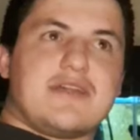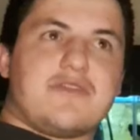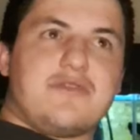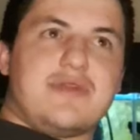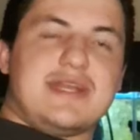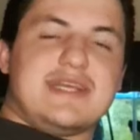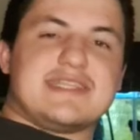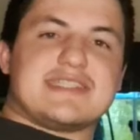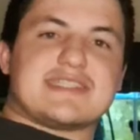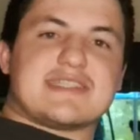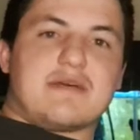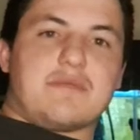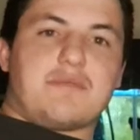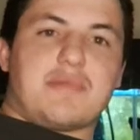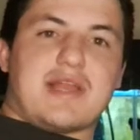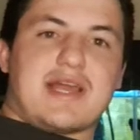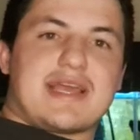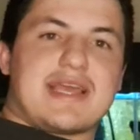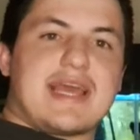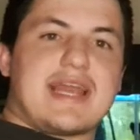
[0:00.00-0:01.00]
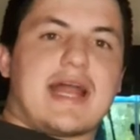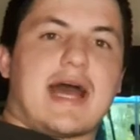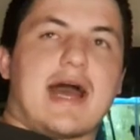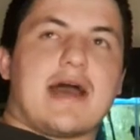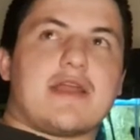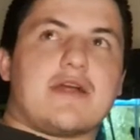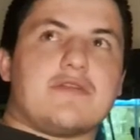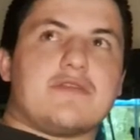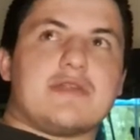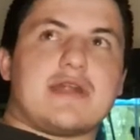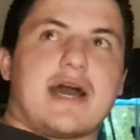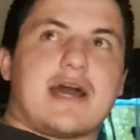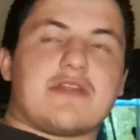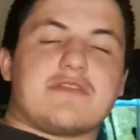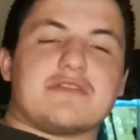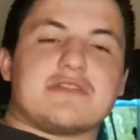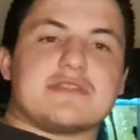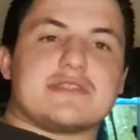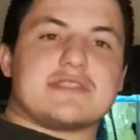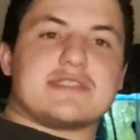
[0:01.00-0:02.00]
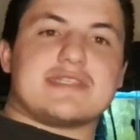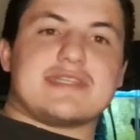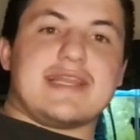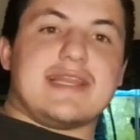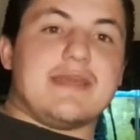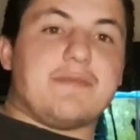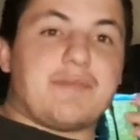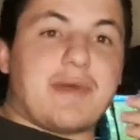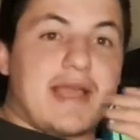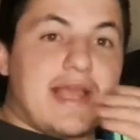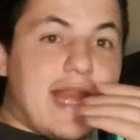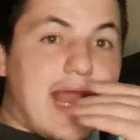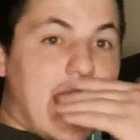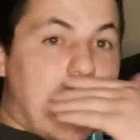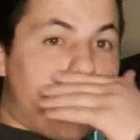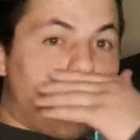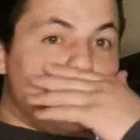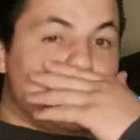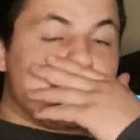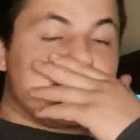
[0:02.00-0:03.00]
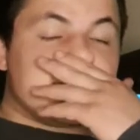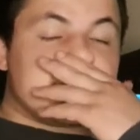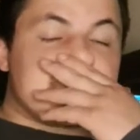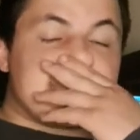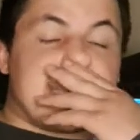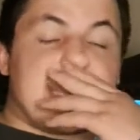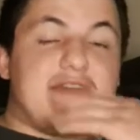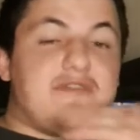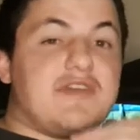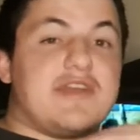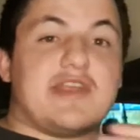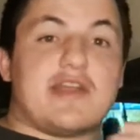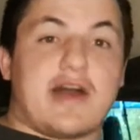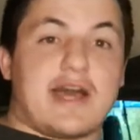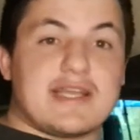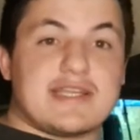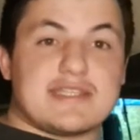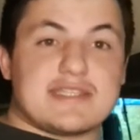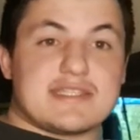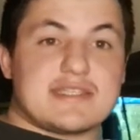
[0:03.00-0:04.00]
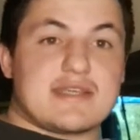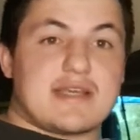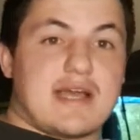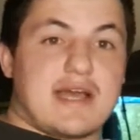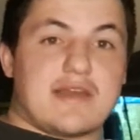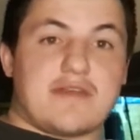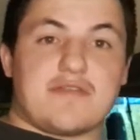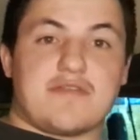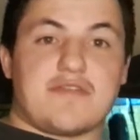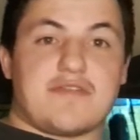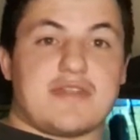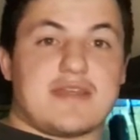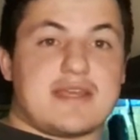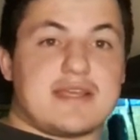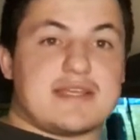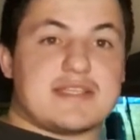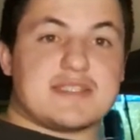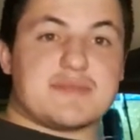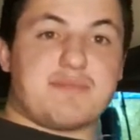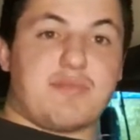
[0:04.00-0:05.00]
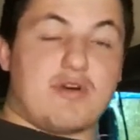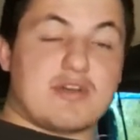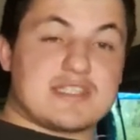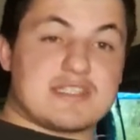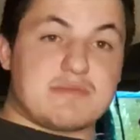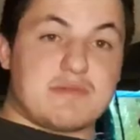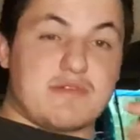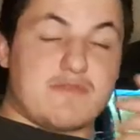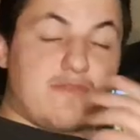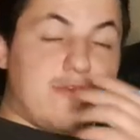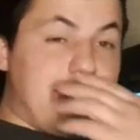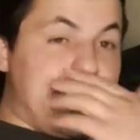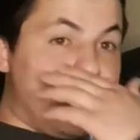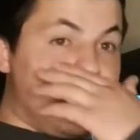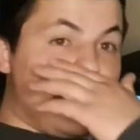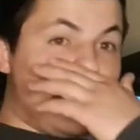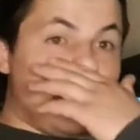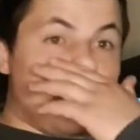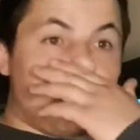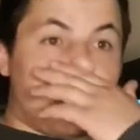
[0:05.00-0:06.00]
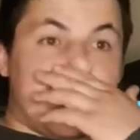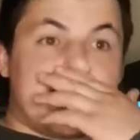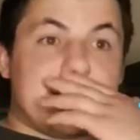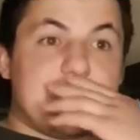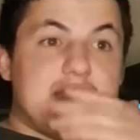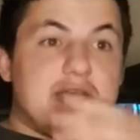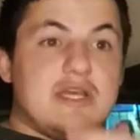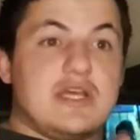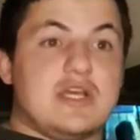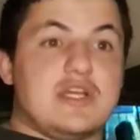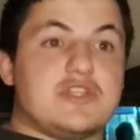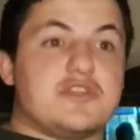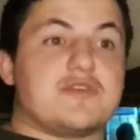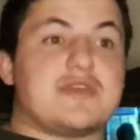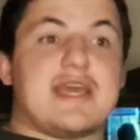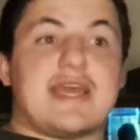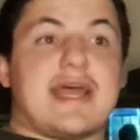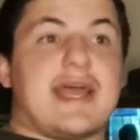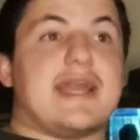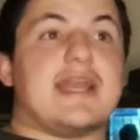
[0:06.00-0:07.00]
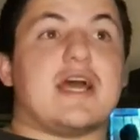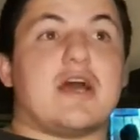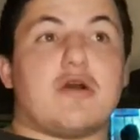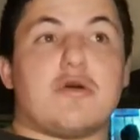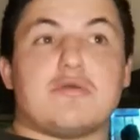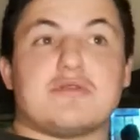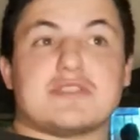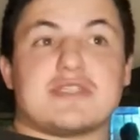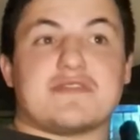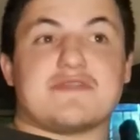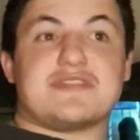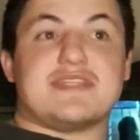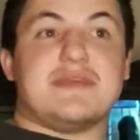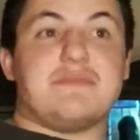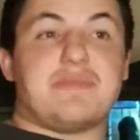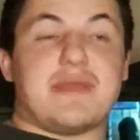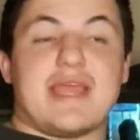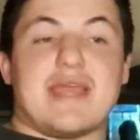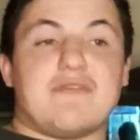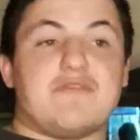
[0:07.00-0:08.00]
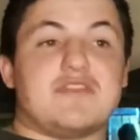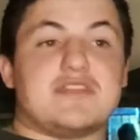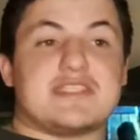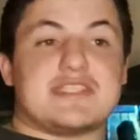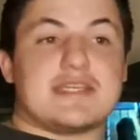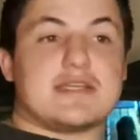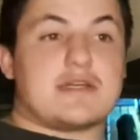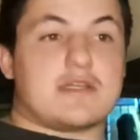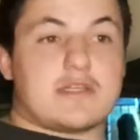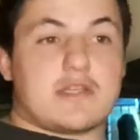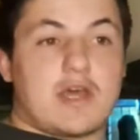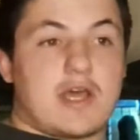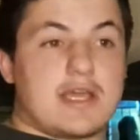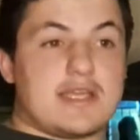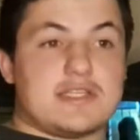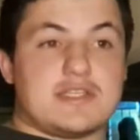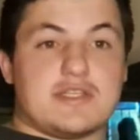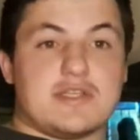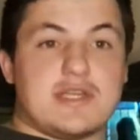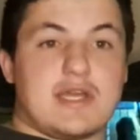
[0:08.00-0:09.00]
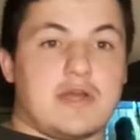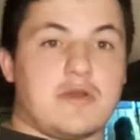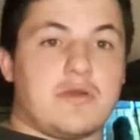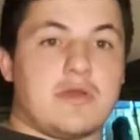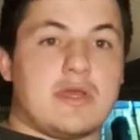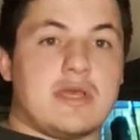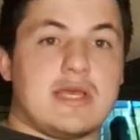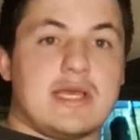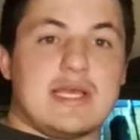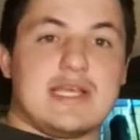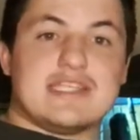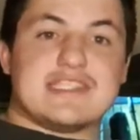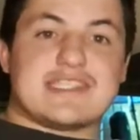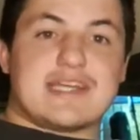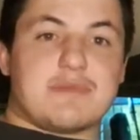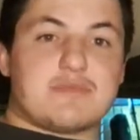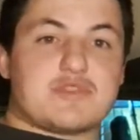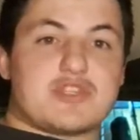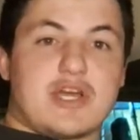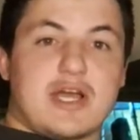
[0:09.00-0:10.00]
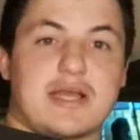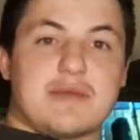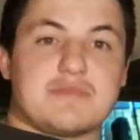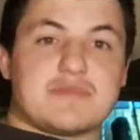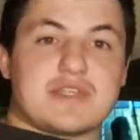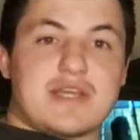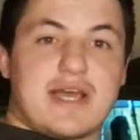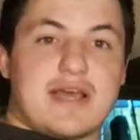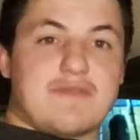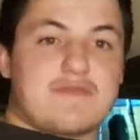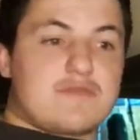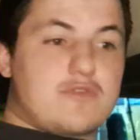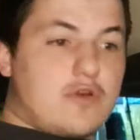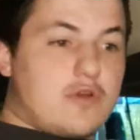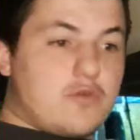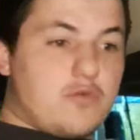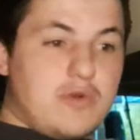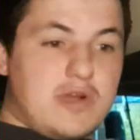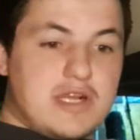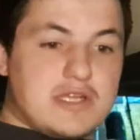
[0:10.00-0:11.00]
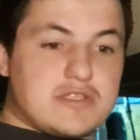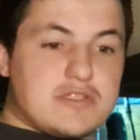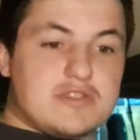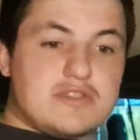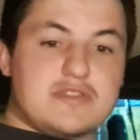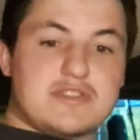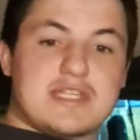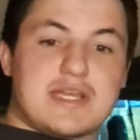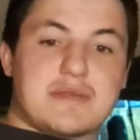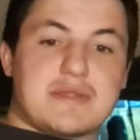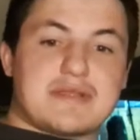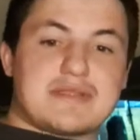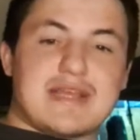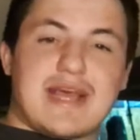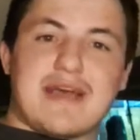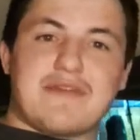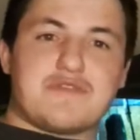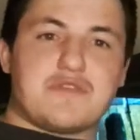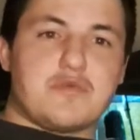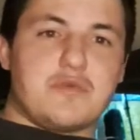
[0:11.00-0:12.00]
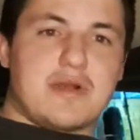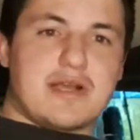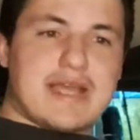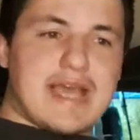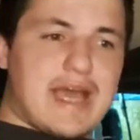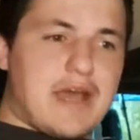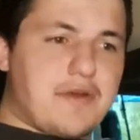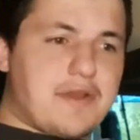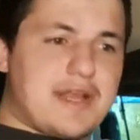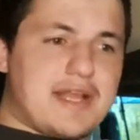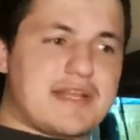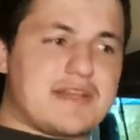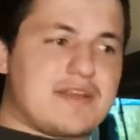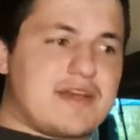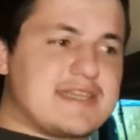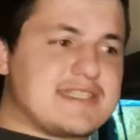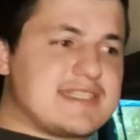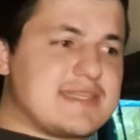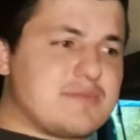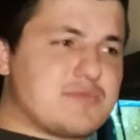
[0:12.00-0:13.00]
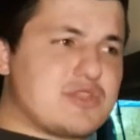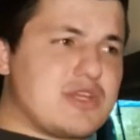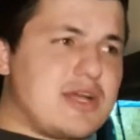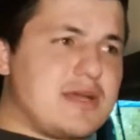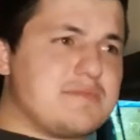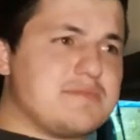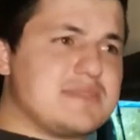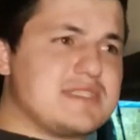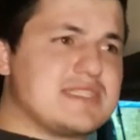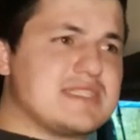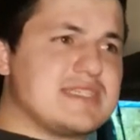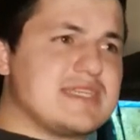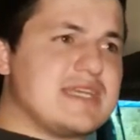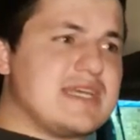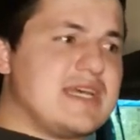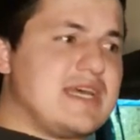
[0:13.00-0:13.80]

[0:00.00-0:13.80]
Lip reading: really simple. Again, I don't sleep 8 hours every night. I don't think it's possible for anyone to get 8 hours of sleep every single night, you know. Sometimes I've got work to do. Sometimes I have to work out at night. Sometimes